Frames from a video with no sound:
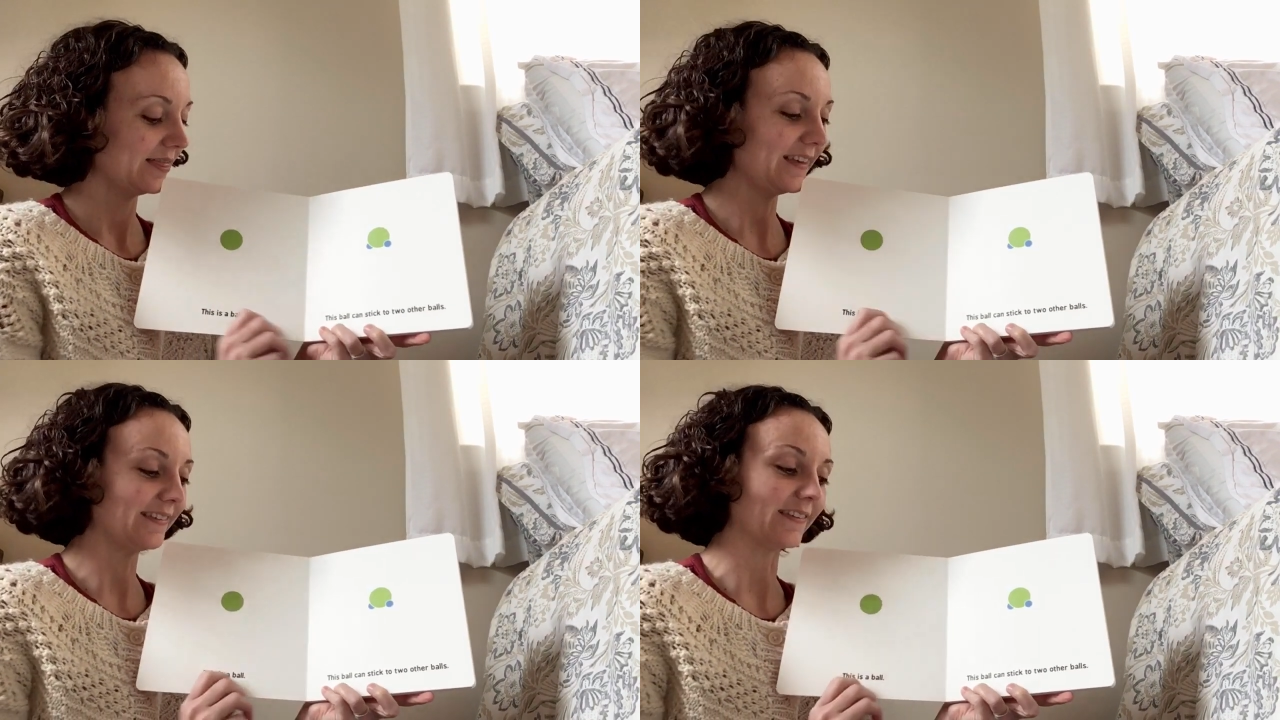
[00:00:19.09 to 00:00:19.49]

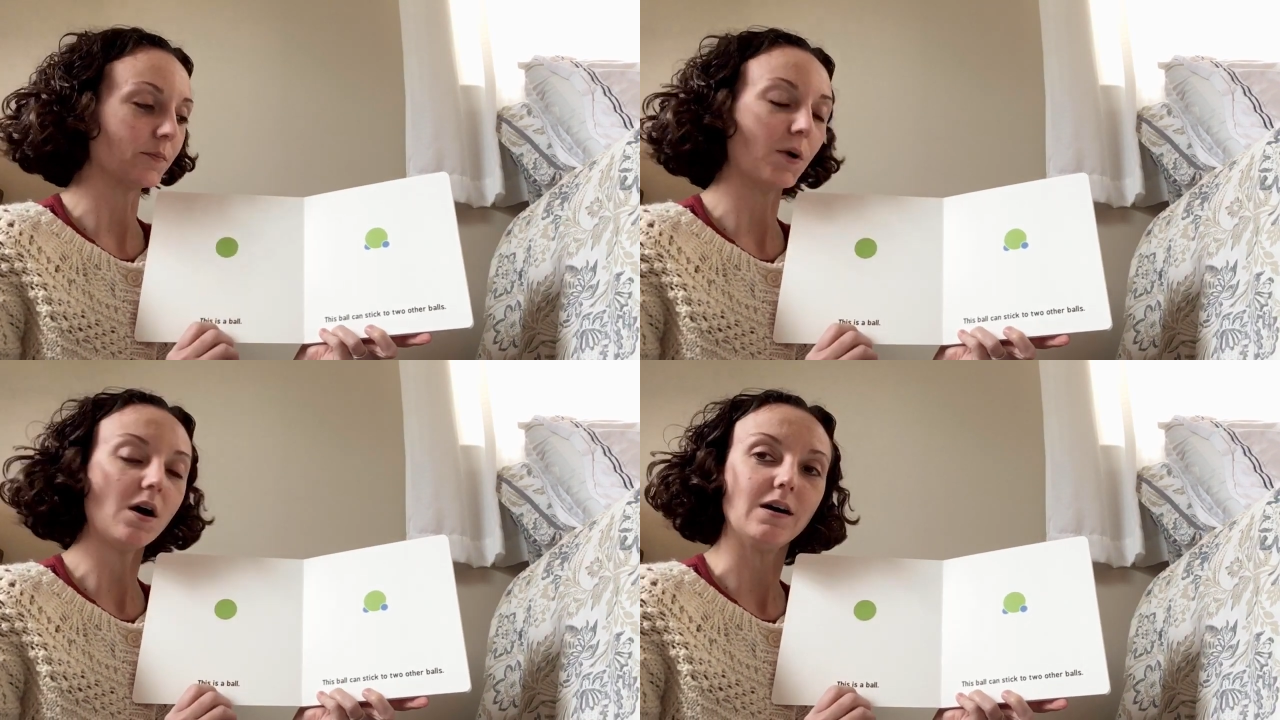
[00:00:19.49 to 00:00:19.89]
This is
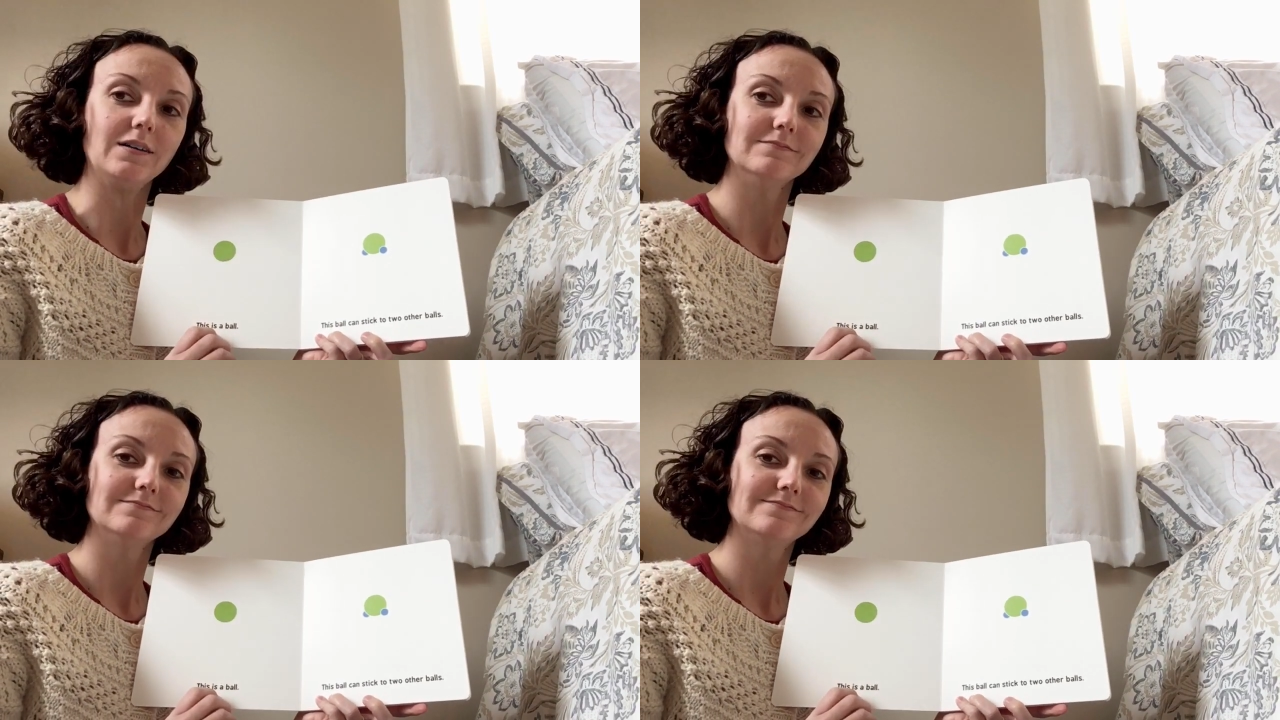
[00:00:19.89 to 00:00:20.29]
a
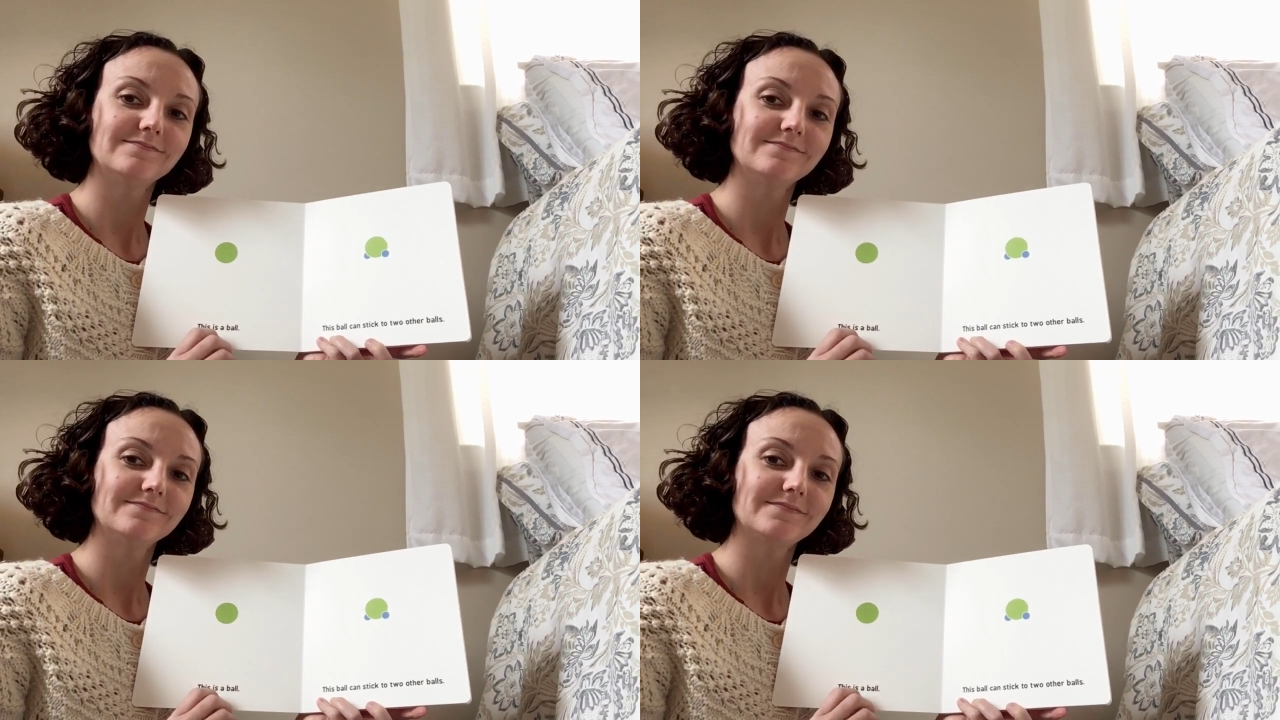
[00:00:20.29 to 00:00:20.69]
ball.
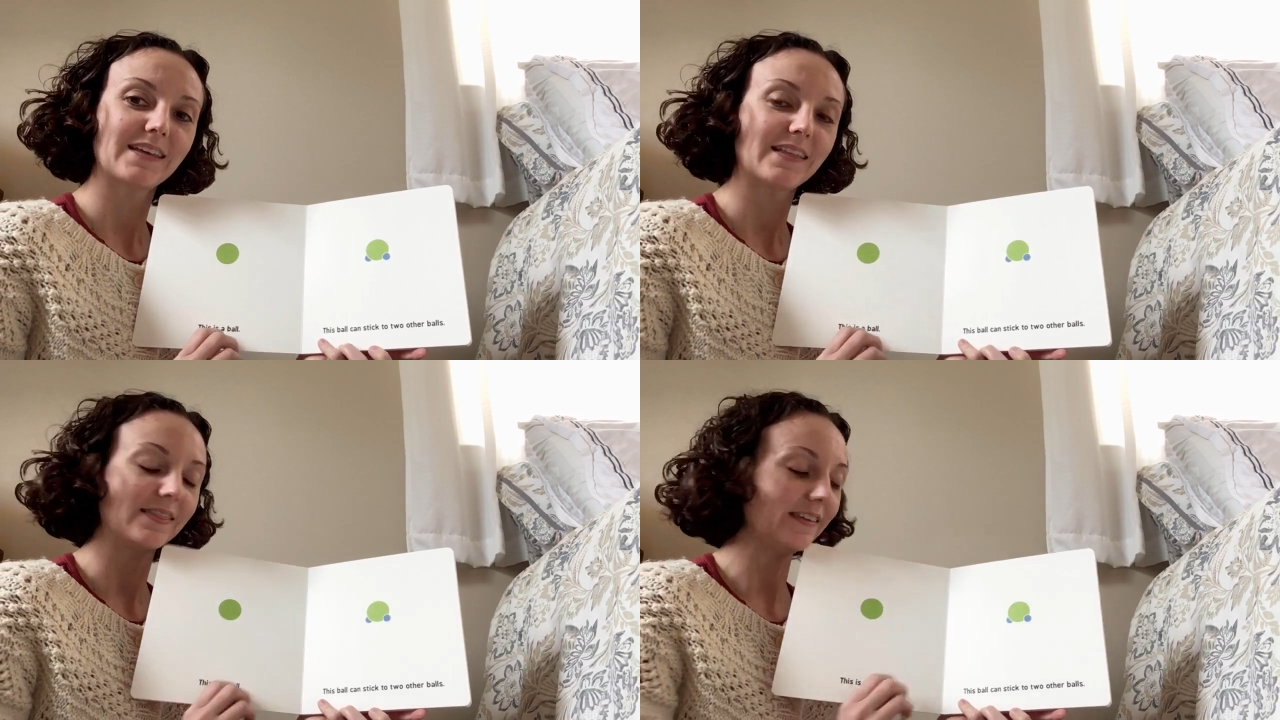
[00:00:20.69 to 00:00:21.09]

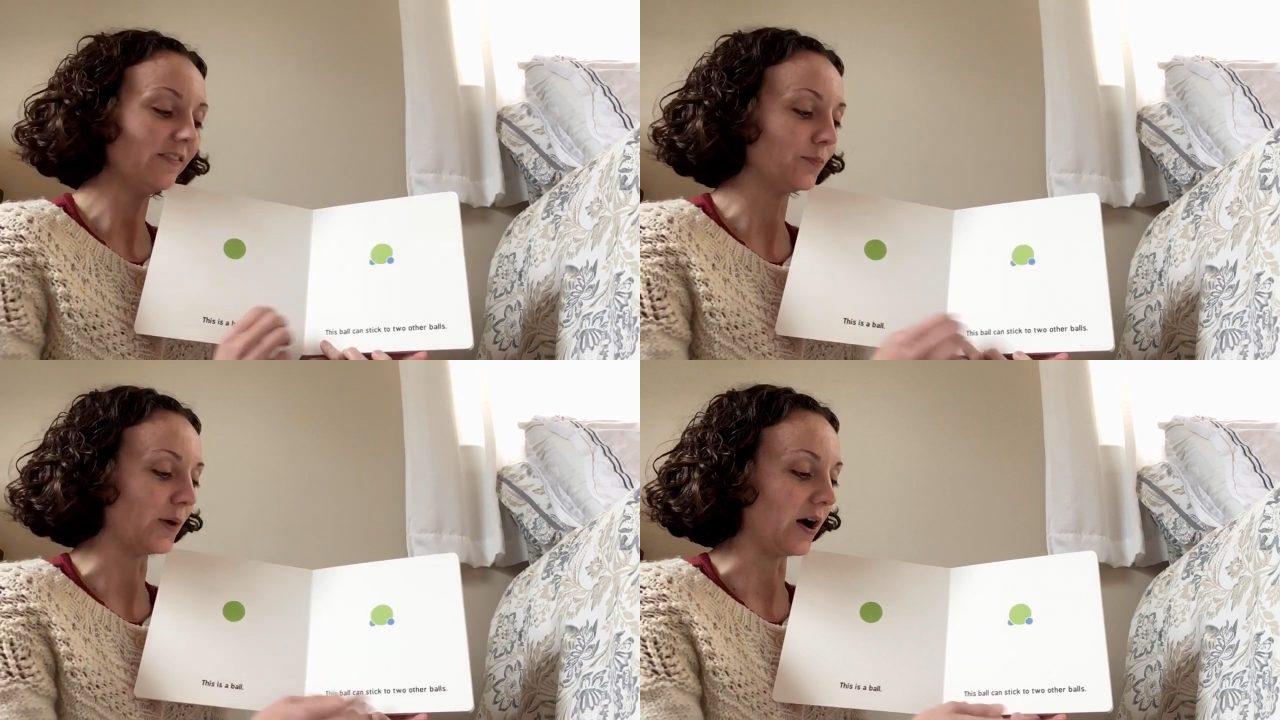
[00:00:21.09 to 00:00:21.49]

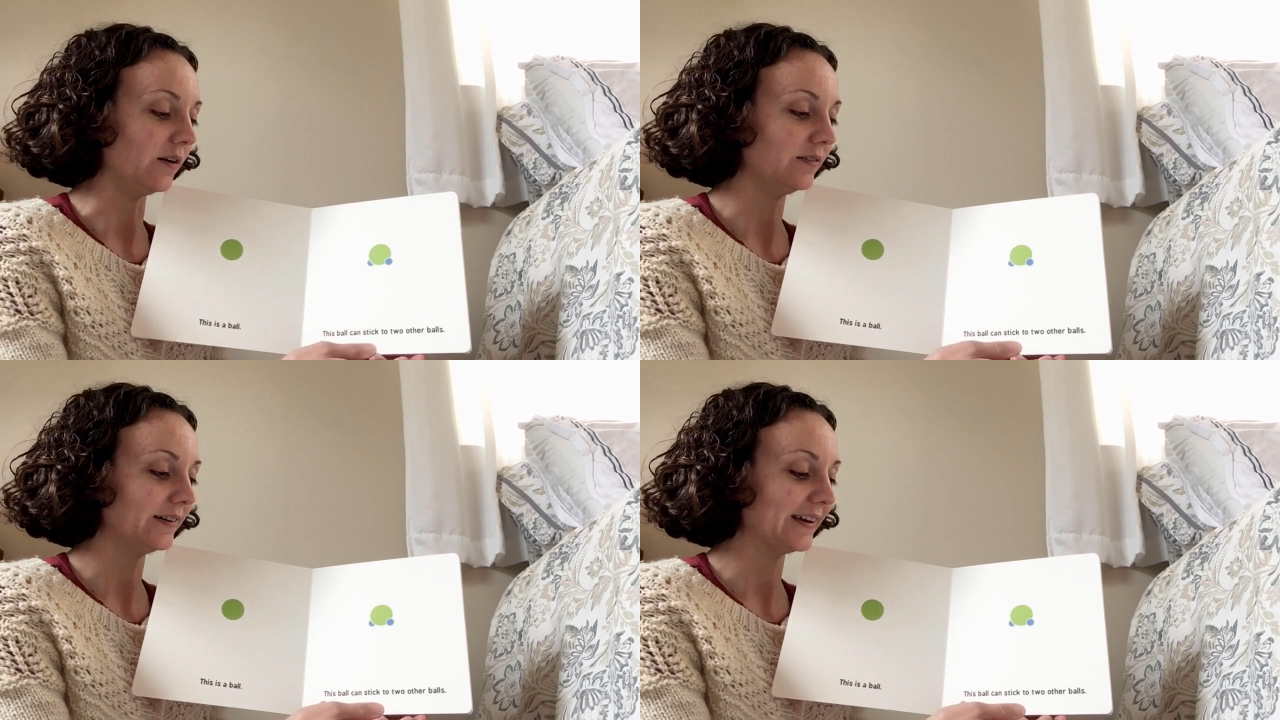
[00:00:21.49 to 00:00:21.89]
This ball